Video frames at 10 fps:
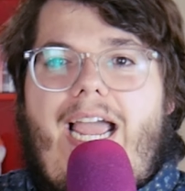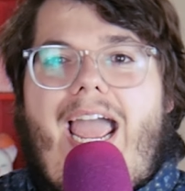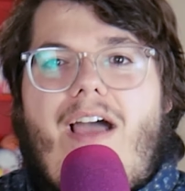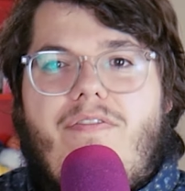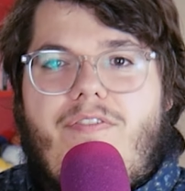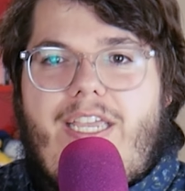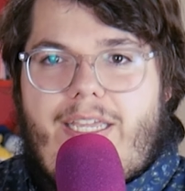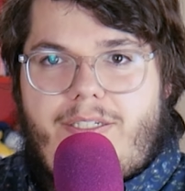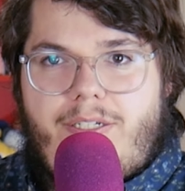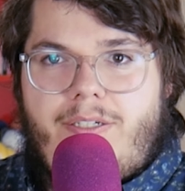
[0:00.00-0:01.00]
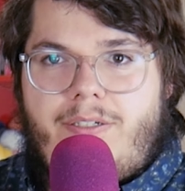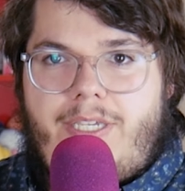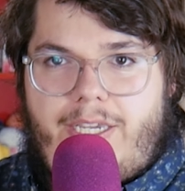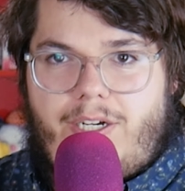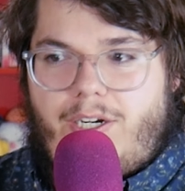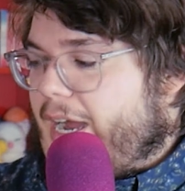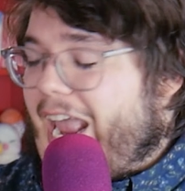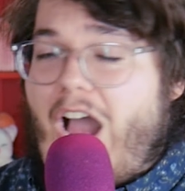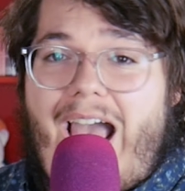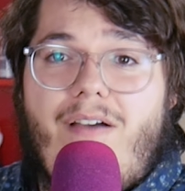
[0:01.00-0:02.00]
I have it here.
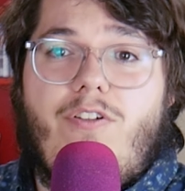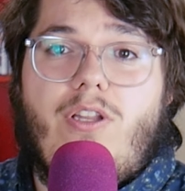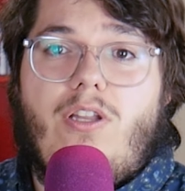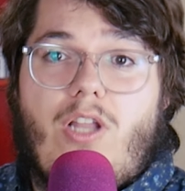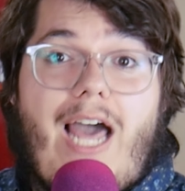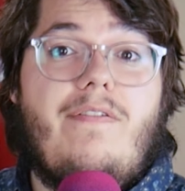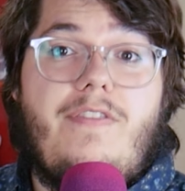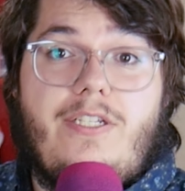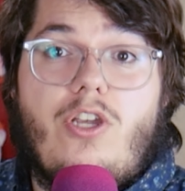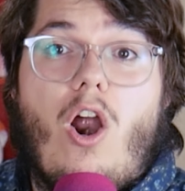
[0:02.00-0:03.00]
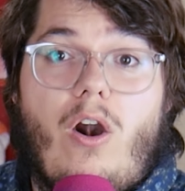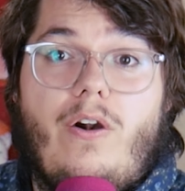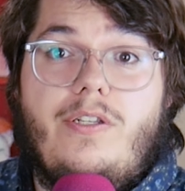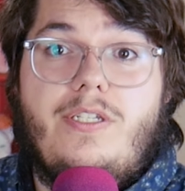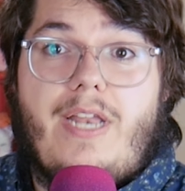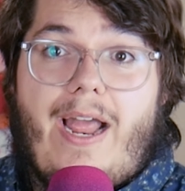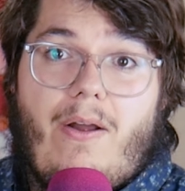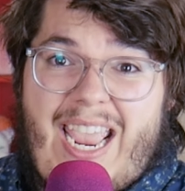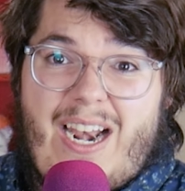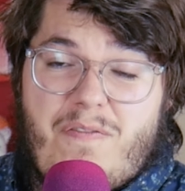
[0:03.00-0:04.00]
I have a lot of these cards now,
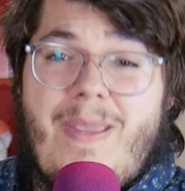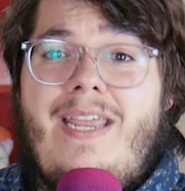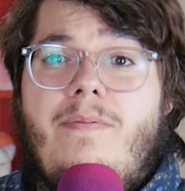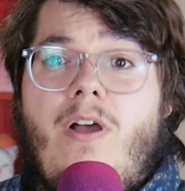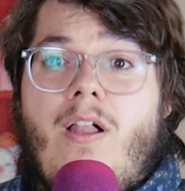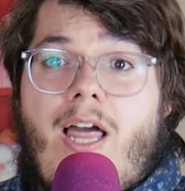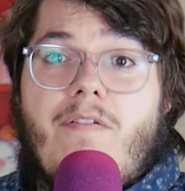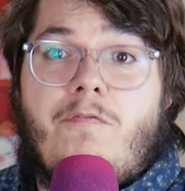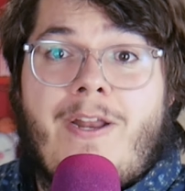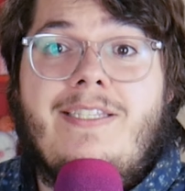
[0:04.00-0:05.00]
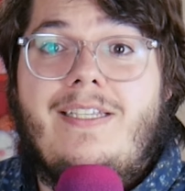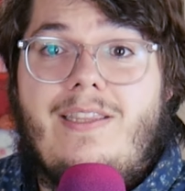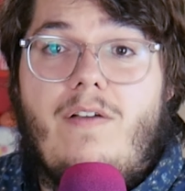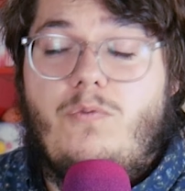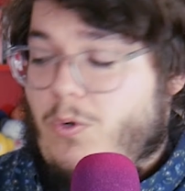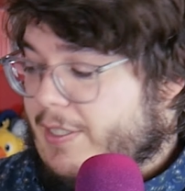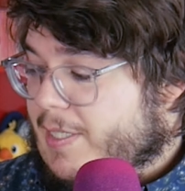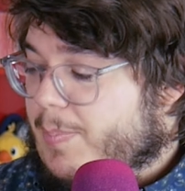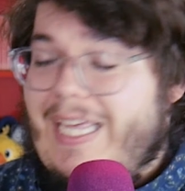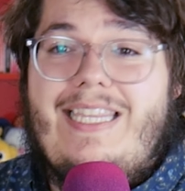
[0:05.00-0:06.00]
and I've made a lot of friends and loved
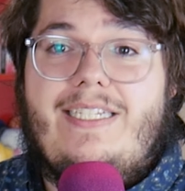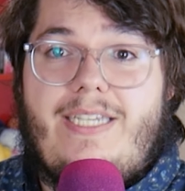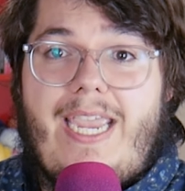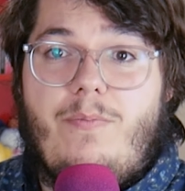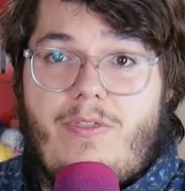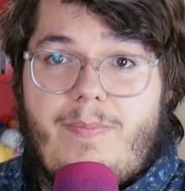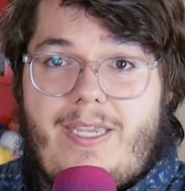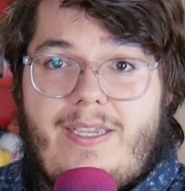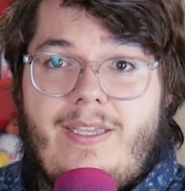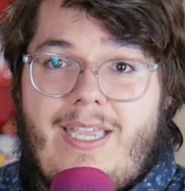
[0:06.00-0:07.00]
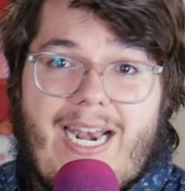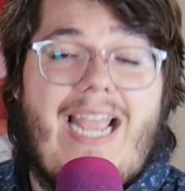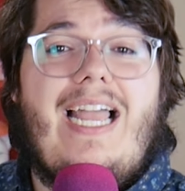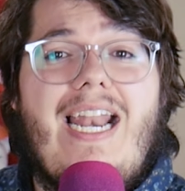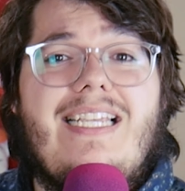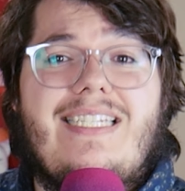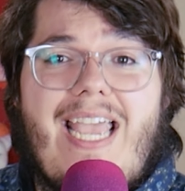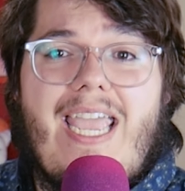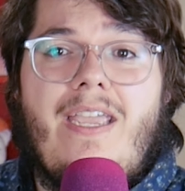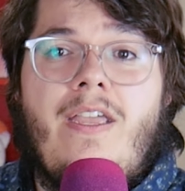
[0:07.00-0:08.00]
ones play this game with me, and I gotta
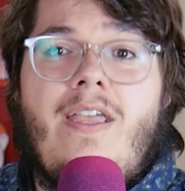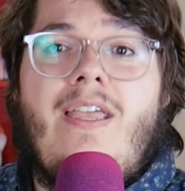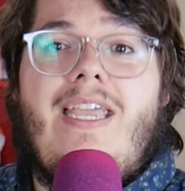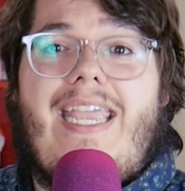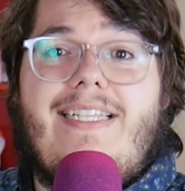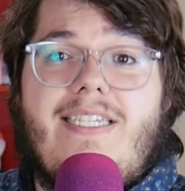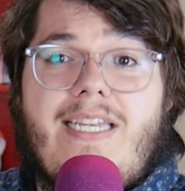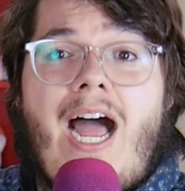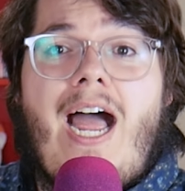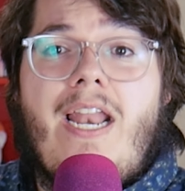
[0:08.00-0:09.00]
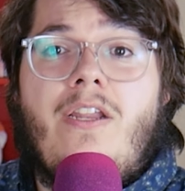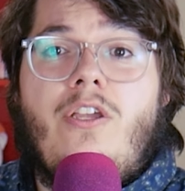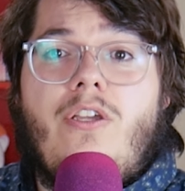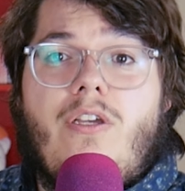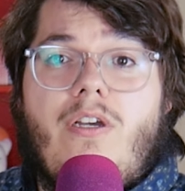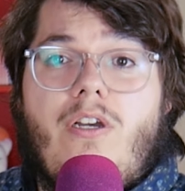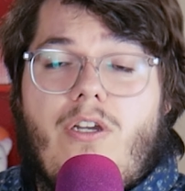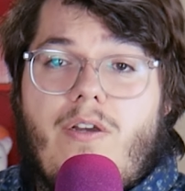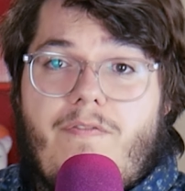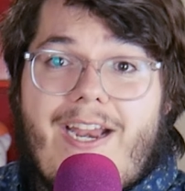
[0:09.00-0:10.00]
say, it's not
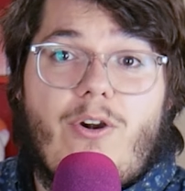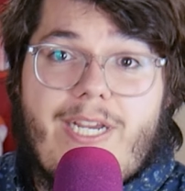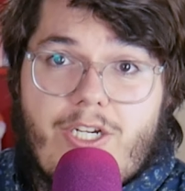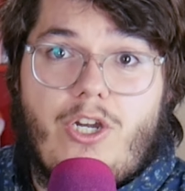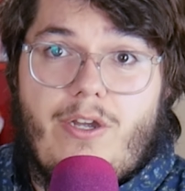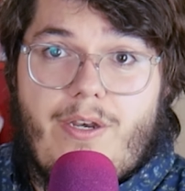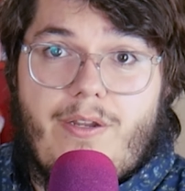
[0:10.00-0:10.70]
very good.